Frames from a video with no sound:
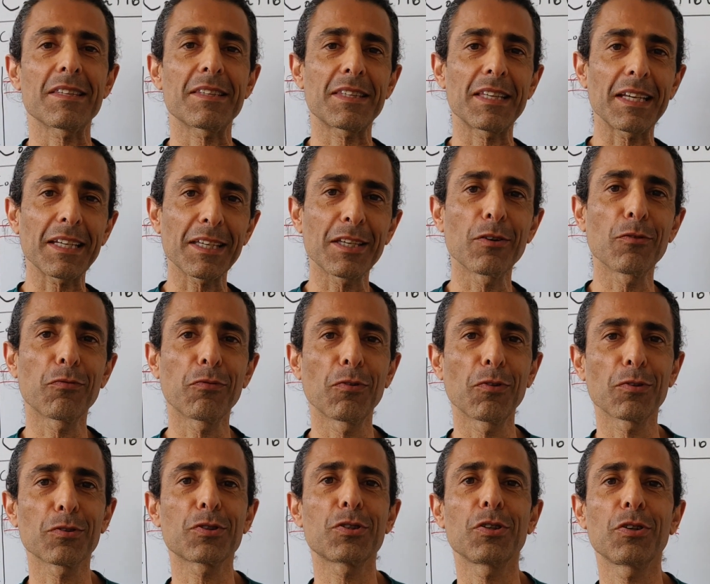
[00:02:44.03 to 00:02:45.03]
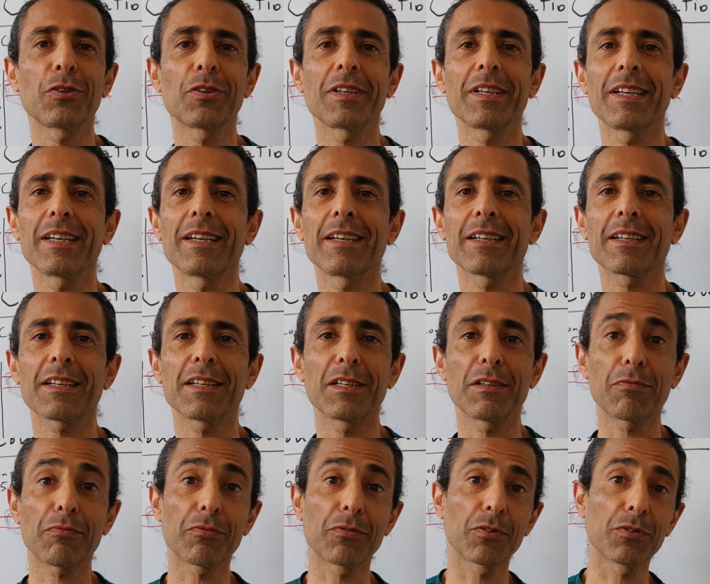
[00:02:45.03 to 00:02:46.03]
Thank you for joining.
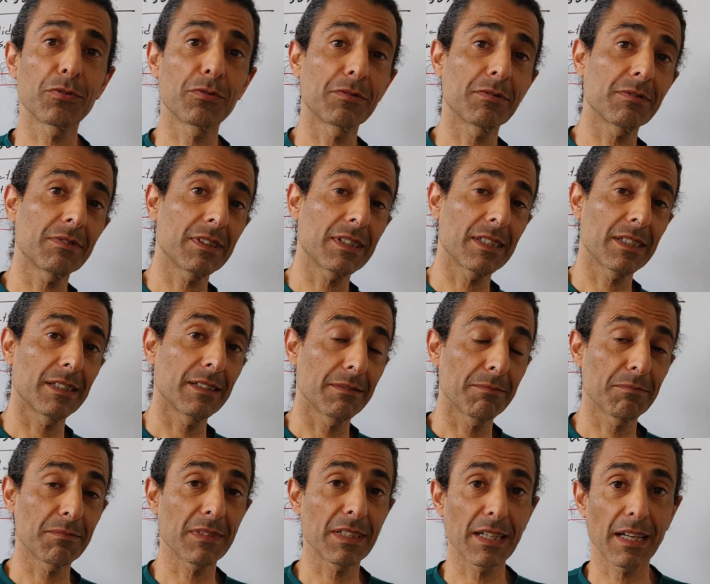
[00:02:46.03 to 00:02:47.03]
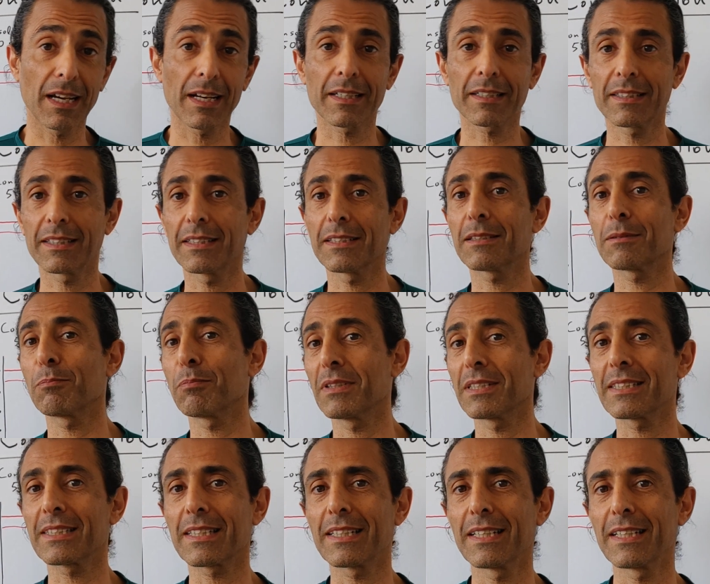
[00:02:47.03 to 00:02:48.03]
If you liked it,
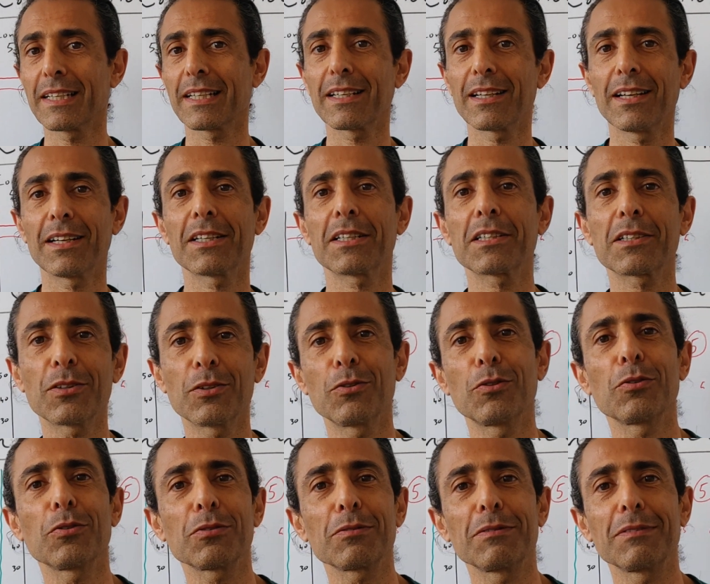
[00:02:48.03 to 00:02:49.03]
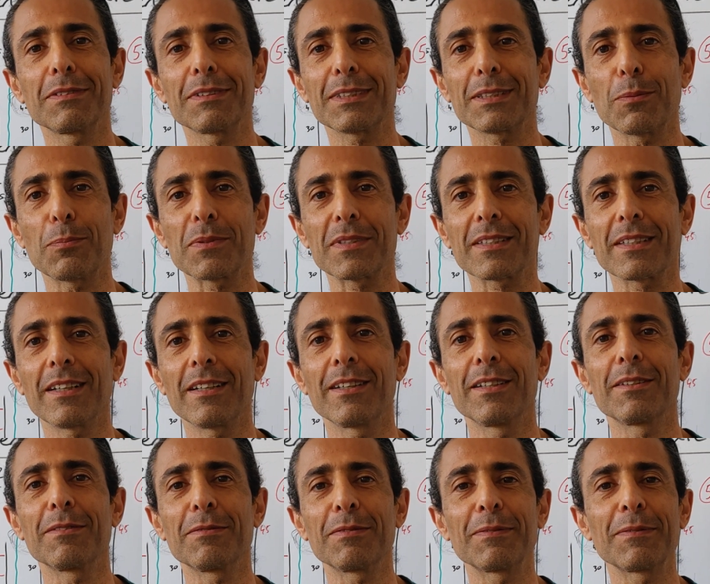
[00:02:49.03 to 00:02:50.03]
please click like or
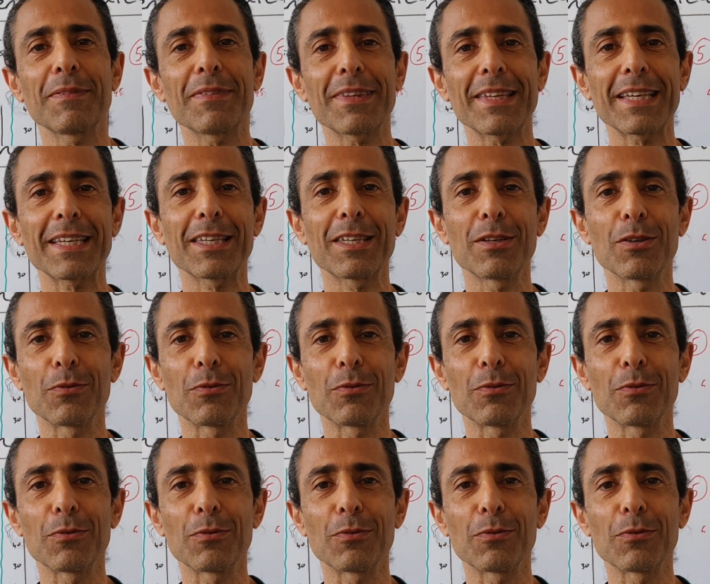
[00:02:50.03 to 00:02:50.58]
subscribe. Thank